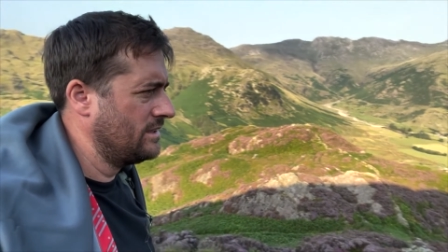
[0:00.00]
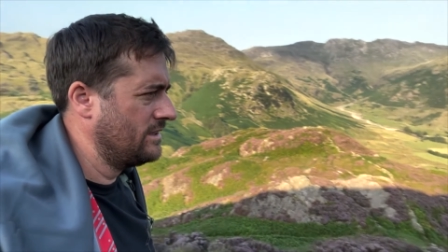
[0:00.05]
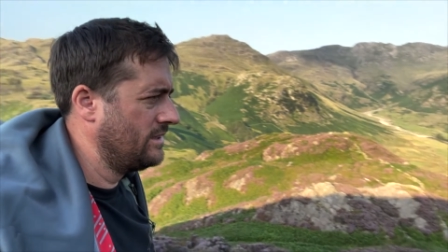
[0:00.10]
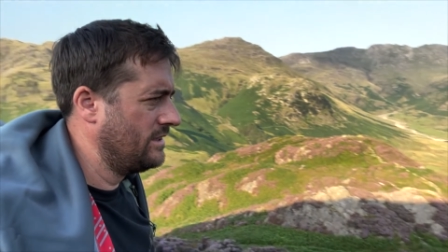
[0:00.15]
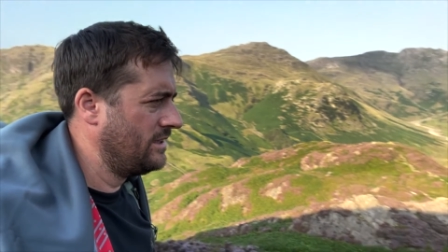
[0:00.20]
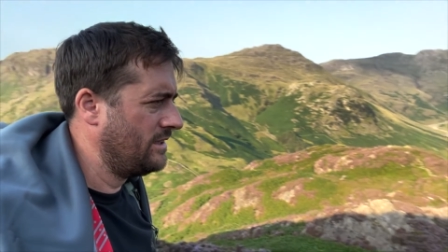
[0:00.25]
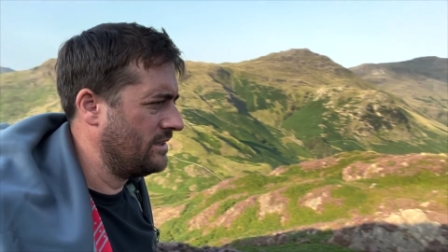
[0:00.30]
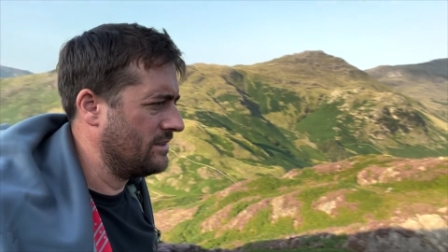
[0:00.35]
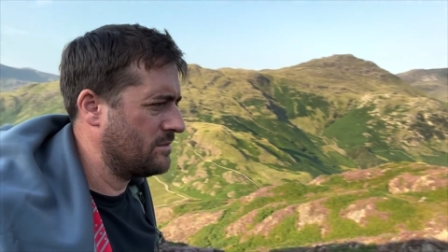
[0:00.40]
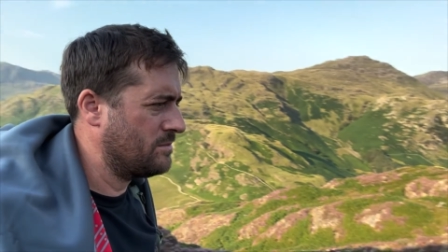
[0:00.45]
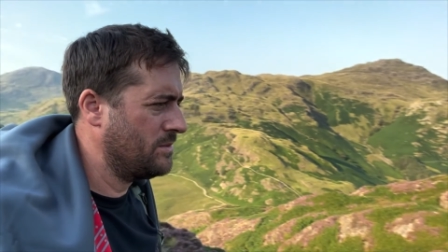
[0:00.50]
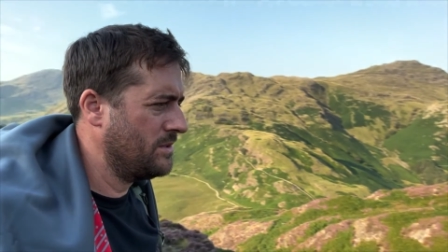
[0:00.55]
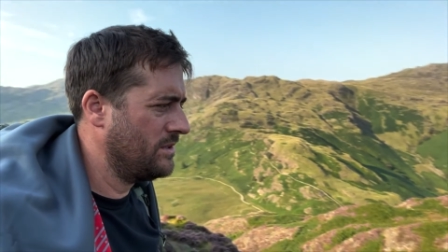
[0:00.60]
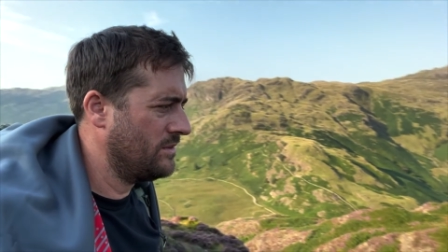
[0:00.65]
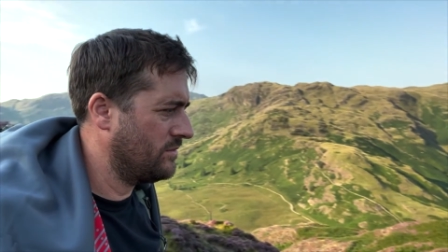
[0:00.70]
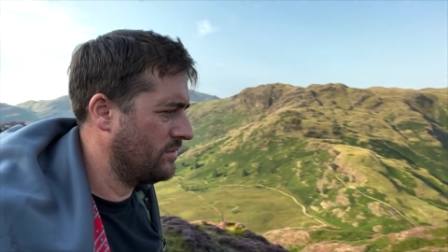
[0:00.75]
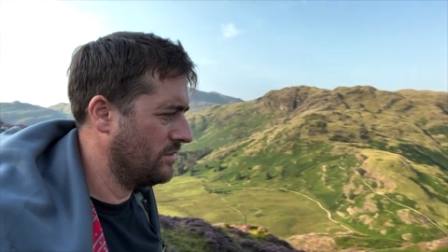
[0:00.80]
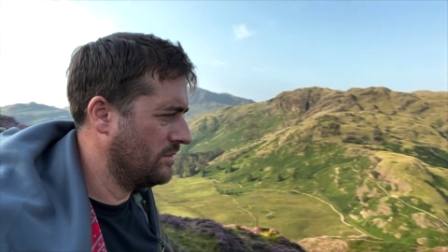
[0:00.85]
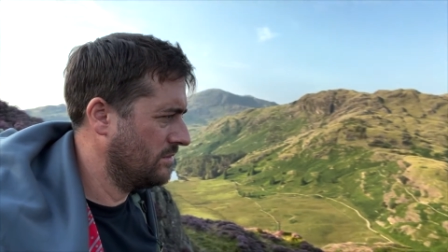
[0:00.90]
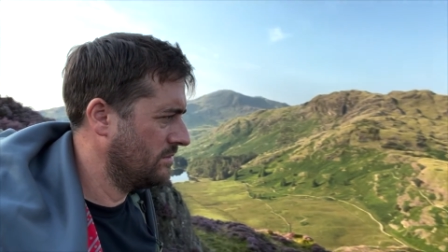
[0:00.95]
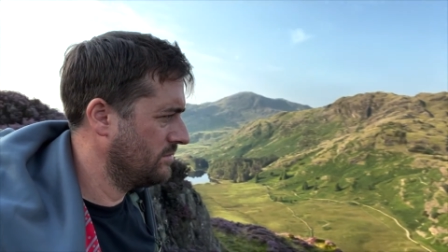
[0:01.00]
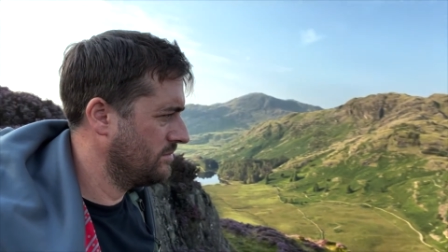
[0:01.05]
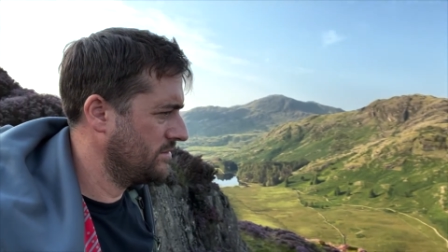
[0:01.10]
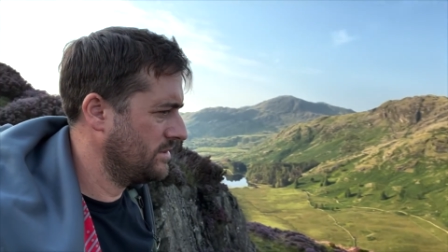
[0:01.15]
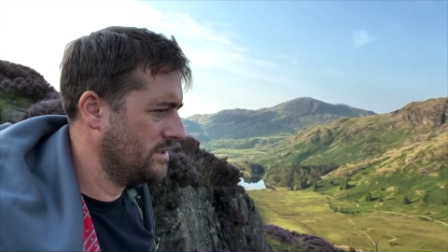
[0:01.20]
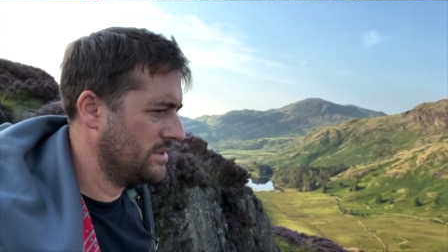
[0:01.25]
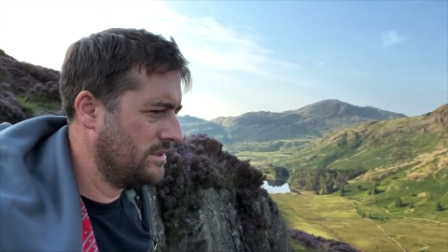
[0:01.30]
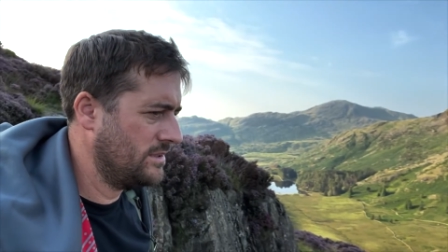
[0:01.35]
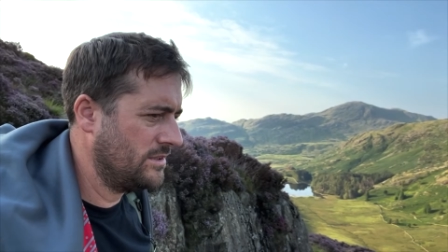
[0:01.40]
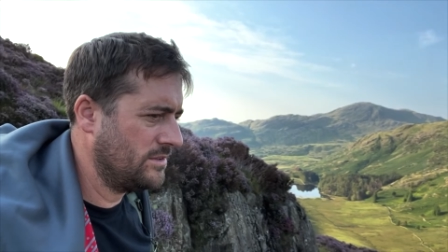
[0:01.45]
It's beautiful.
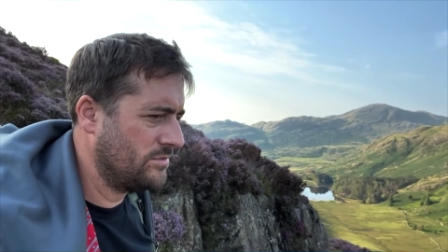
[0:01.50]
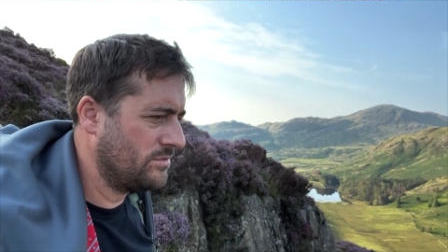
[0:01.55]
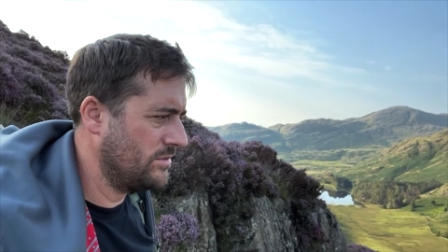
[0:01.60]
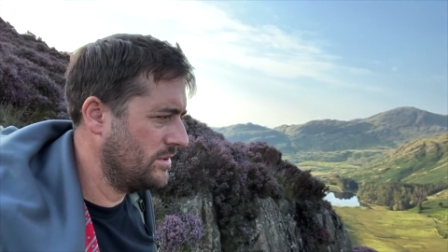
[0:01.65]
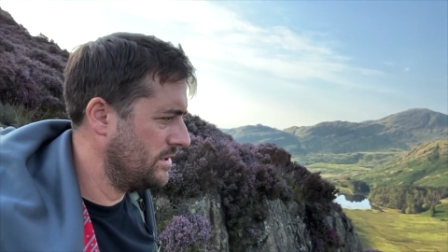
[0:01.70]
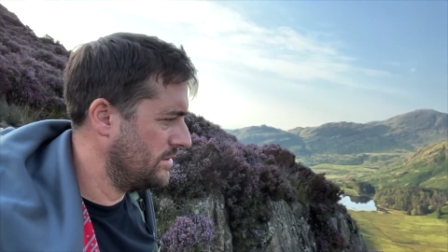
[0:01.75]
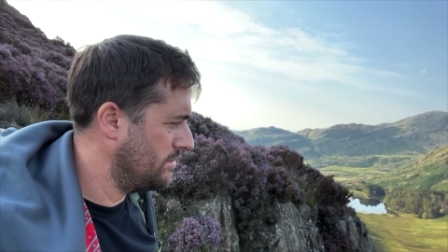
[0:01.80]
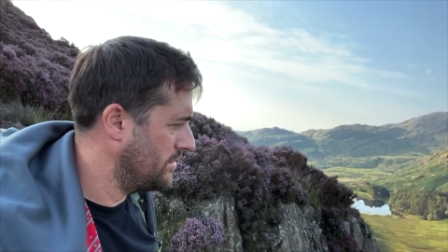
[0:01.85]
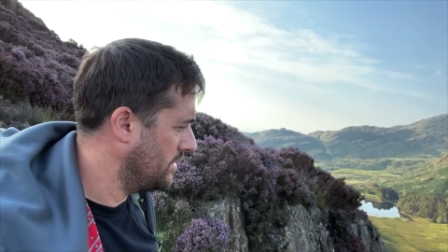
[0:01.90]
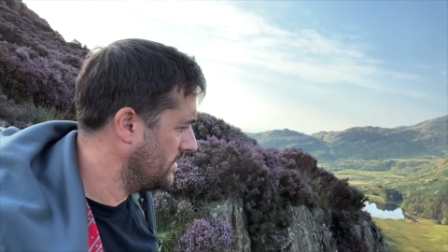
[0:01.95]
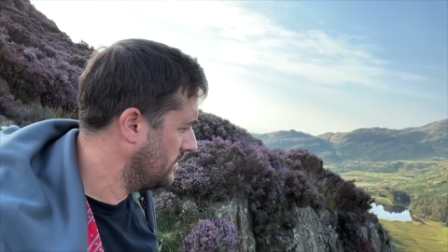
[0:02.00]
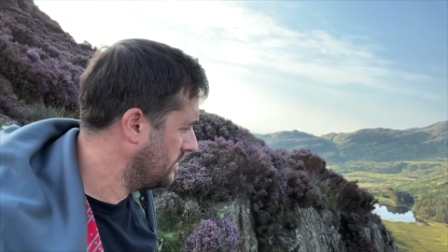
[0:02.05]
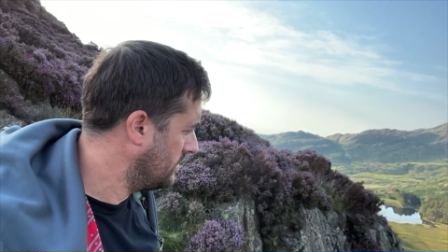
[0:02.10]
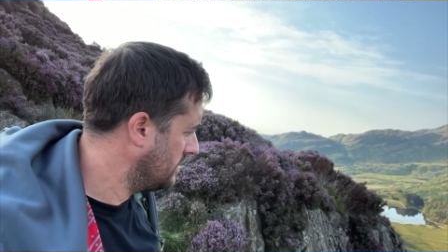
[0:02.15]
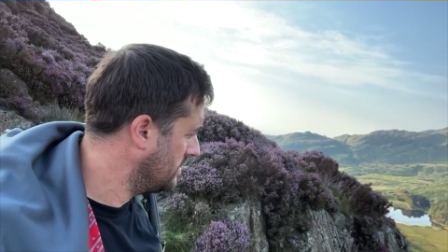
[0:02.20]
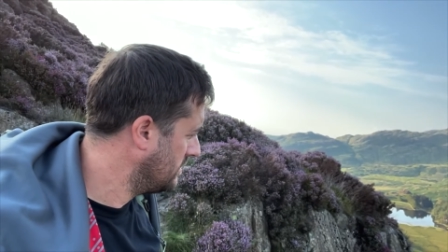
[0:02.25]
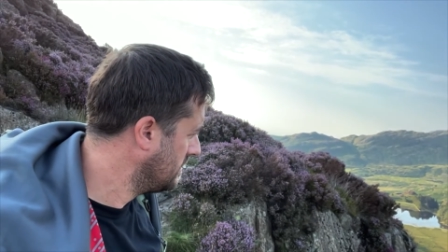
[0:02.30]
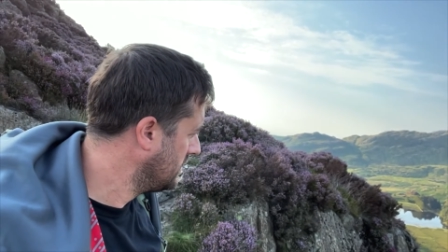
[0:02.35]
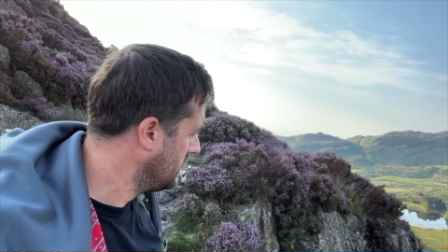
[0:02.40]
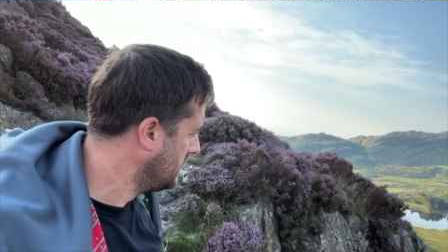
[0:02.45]
It is really beautiful.